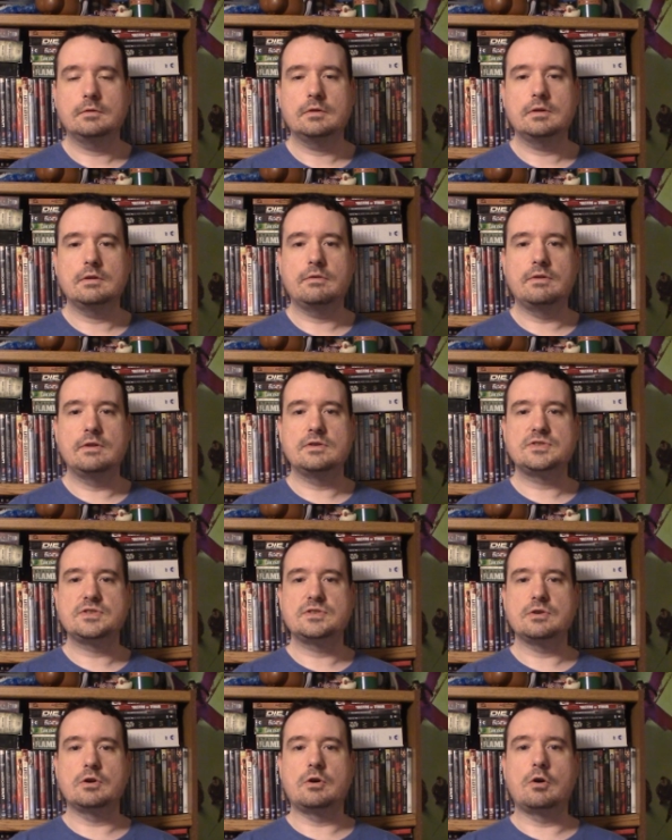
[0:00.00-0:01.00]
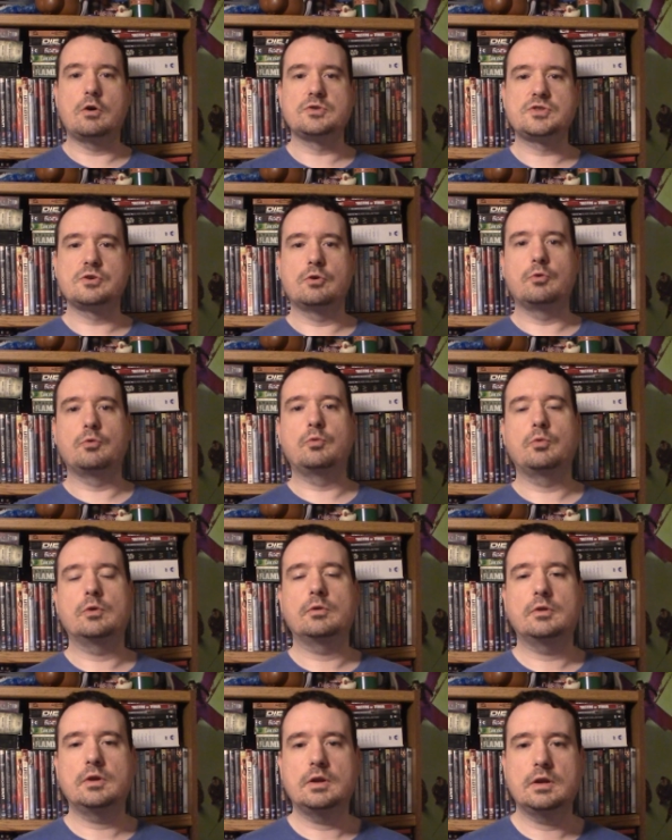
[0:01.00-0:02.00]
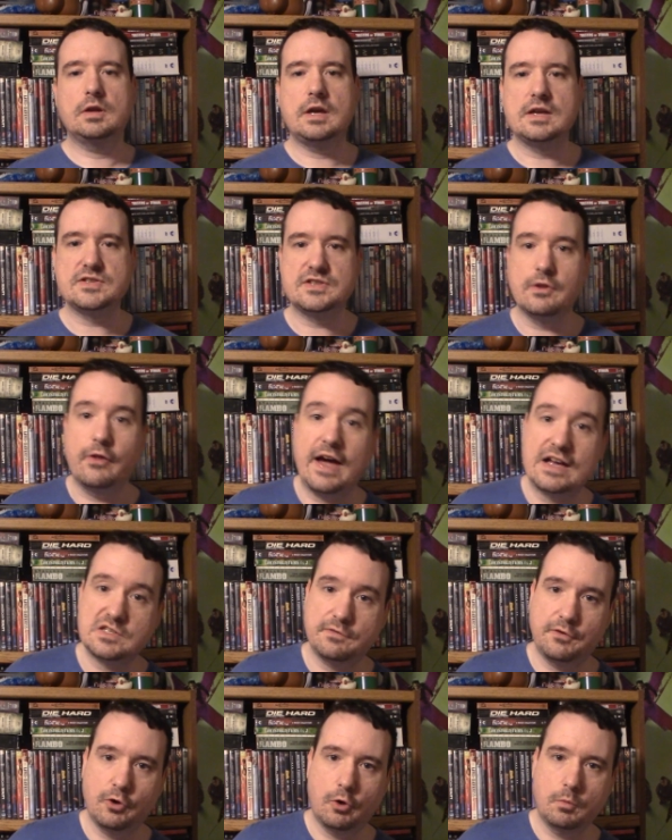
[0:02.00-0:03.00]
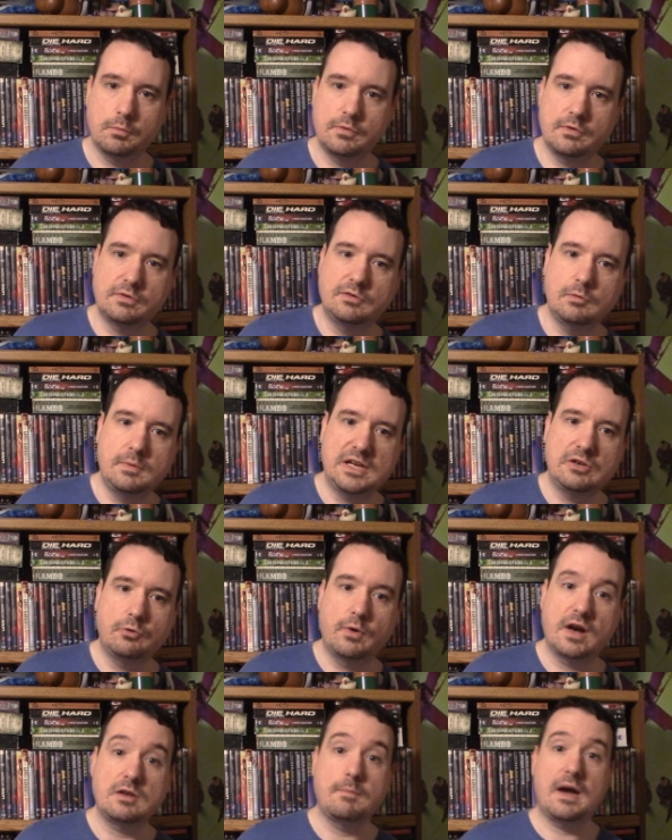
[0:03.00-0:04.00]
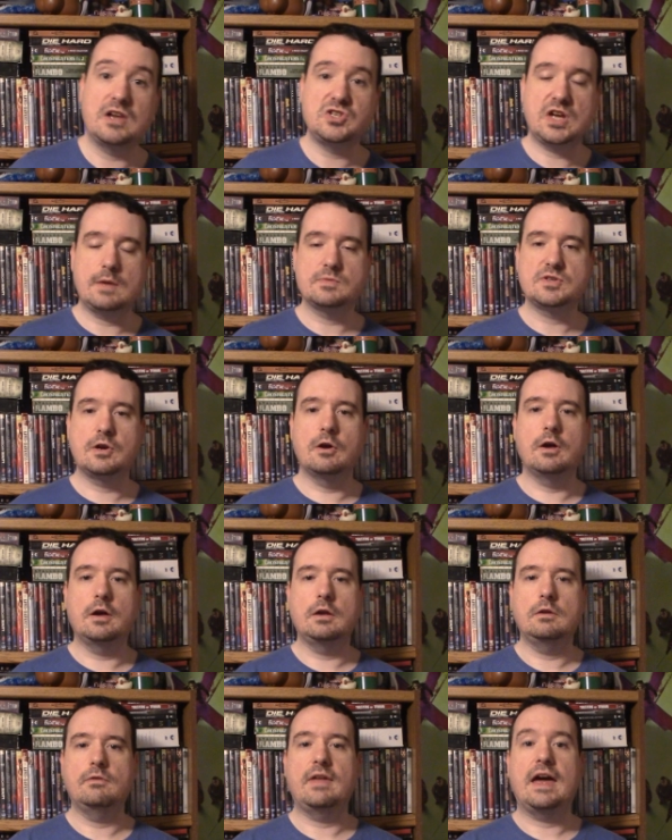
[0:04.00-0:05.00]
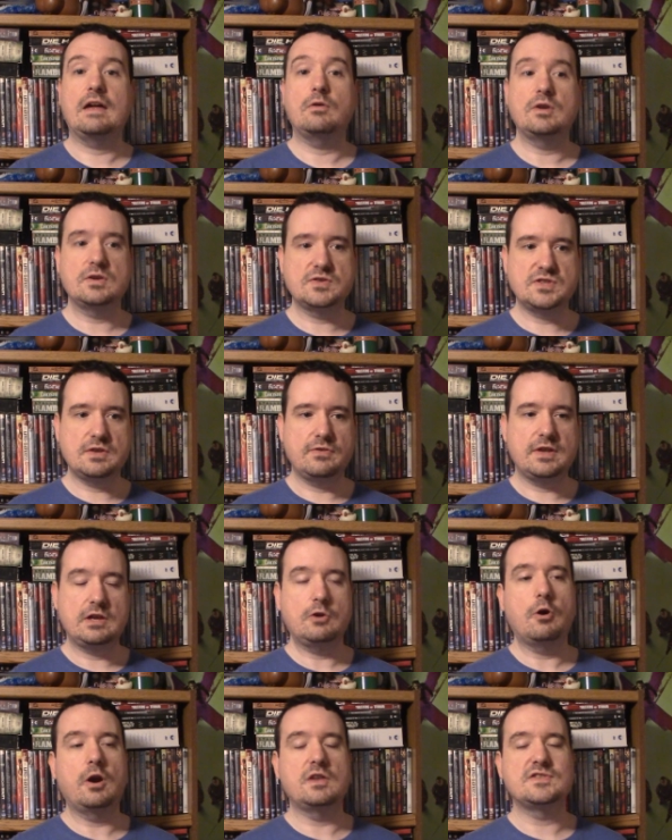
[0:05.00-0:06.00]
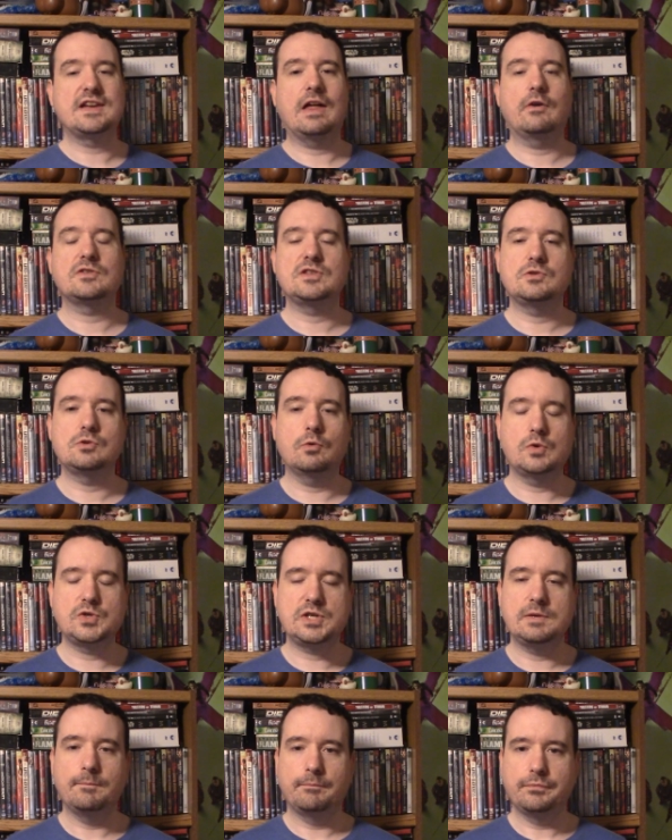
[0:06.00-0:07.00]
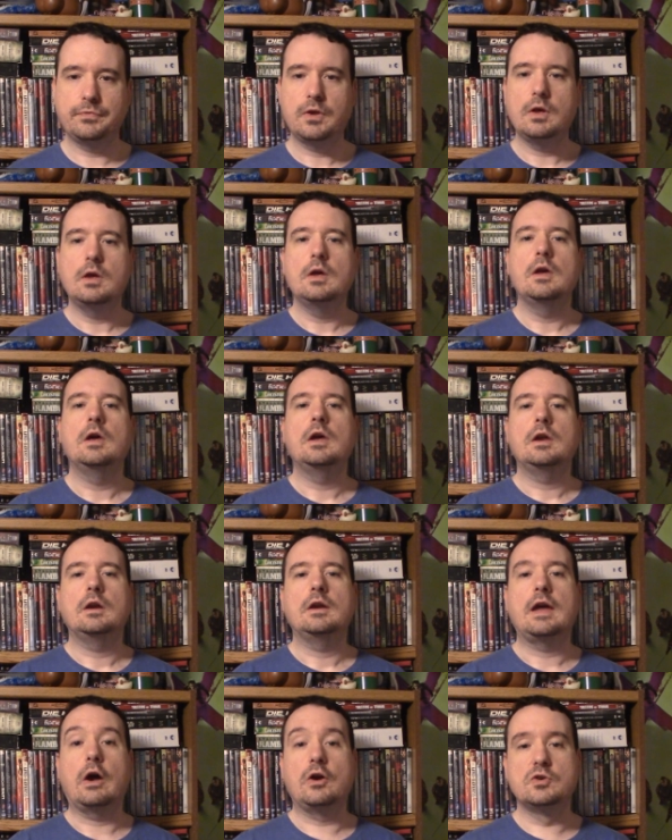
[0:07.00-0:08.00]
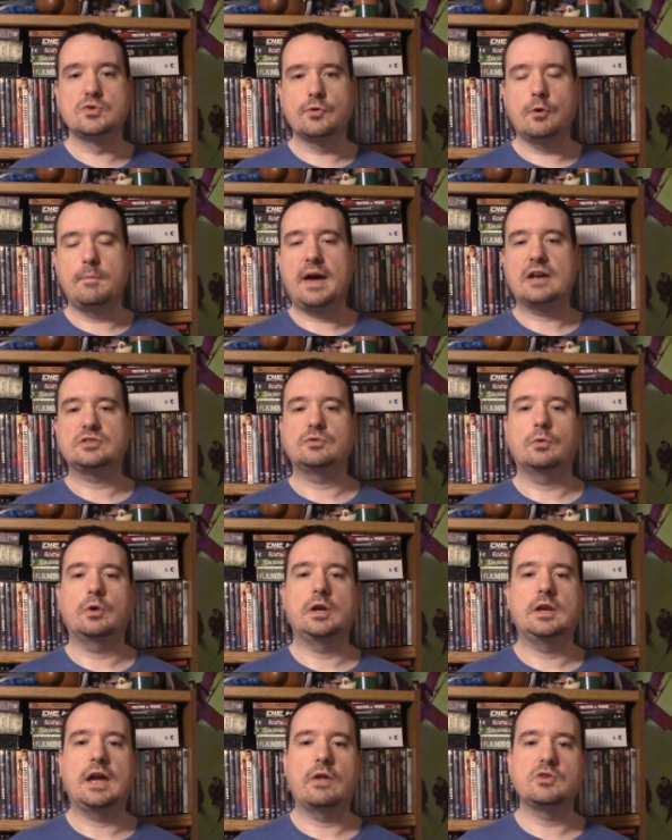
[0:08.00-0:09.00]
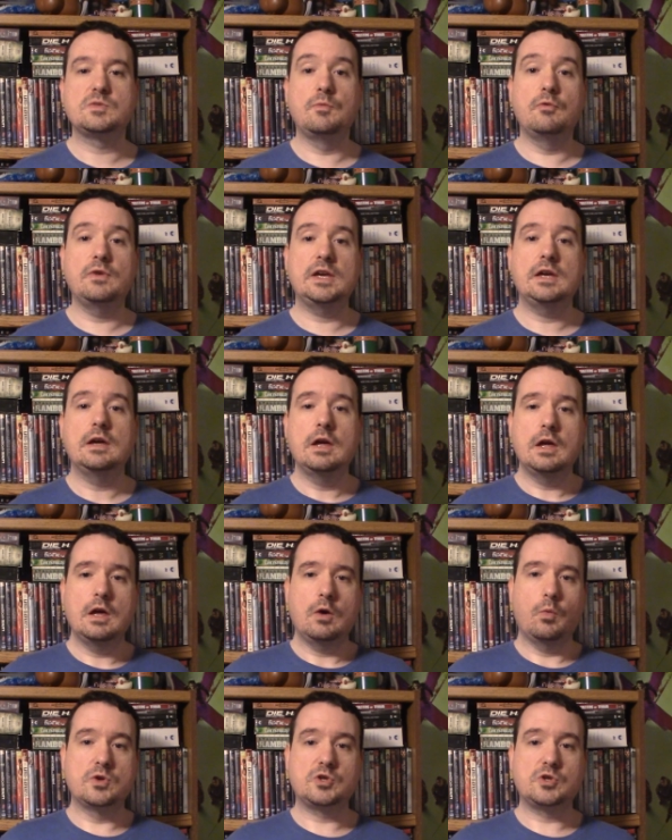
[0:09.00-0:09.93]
this also is the last film to be directed by James Gunn that is in the Guardians of the Galaxy trilogy. Now, here's a little backstory. Now, this movie was